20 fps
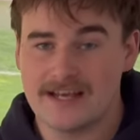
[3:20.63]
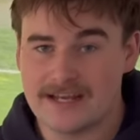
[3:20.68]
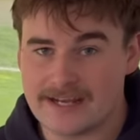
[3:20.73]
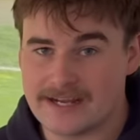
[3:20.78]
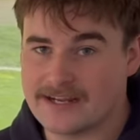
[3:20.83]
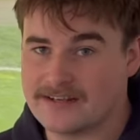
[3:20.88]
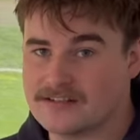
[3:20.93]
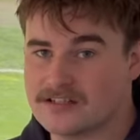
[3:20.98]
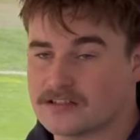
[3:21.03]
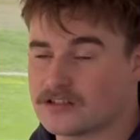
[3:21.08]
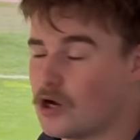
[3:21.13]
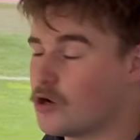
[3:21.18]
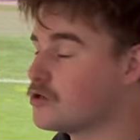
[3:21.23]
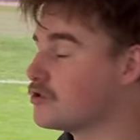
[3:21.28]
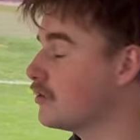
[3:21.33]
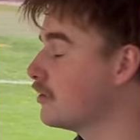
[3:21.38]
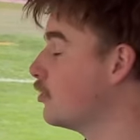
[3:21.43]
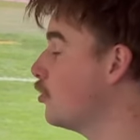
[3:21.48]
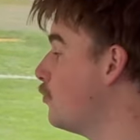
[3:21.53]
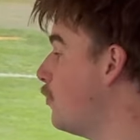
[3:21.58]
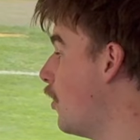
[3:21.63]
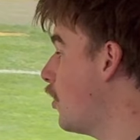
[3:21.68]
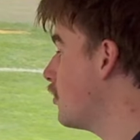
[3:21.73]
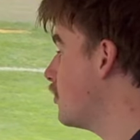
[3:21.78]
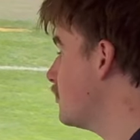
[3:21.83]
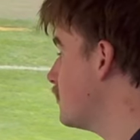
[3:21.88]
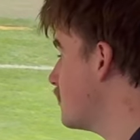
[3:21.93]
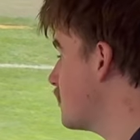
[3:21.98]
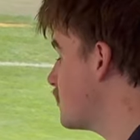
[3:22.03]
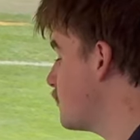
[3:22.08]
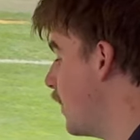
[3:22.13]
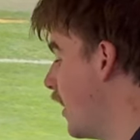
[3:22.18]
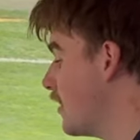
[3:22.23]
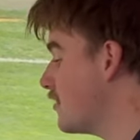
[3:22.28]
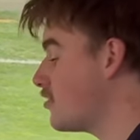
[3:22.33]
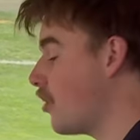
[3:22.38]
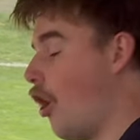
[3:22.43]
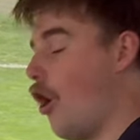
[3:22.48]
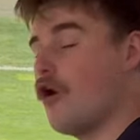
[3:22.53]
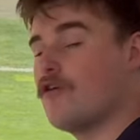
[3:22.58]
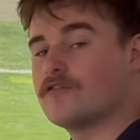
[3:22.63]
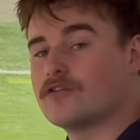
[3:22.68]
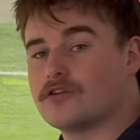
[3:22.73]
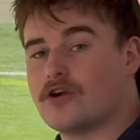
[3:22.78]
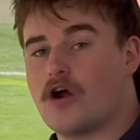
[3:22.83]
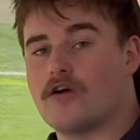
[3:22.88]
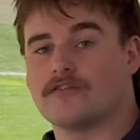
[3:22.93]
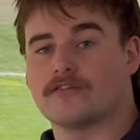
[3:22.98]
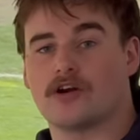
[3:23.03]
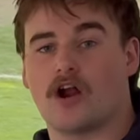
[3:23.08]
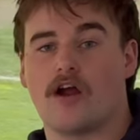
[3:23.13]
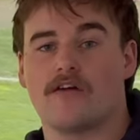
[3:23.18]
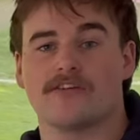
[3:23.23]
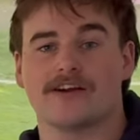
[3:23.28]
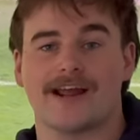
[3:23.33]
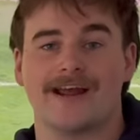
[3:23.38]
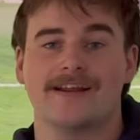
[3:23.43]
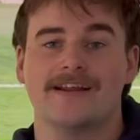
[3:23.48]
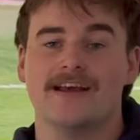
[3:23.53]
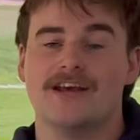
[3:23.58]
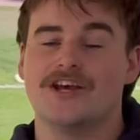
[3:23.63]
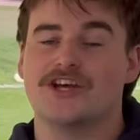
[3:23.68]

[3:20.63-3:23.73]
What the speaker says: into those little pockets of space over and over again,